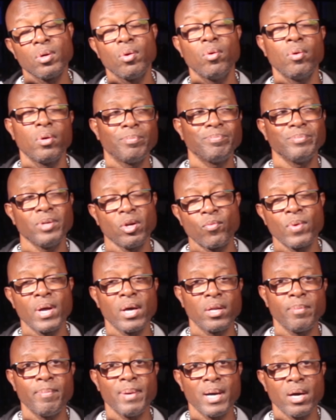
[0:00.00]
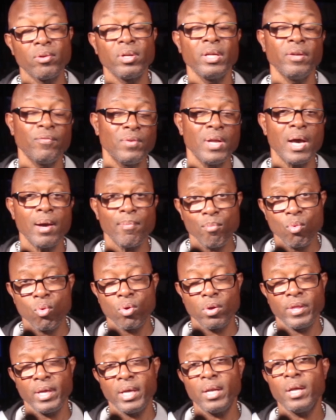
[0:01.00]
or around about, if not
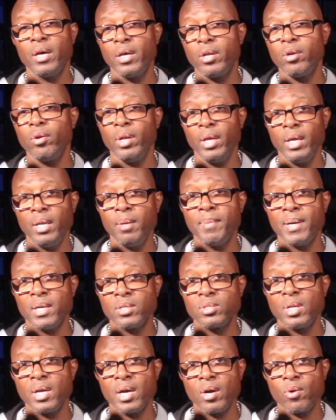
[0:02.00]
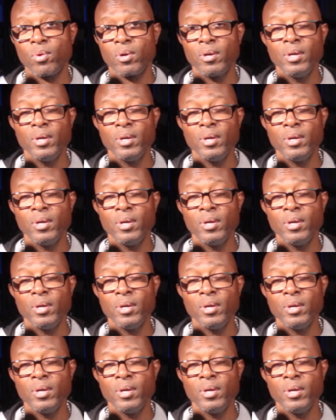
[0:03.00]
more than 180 miles an hour.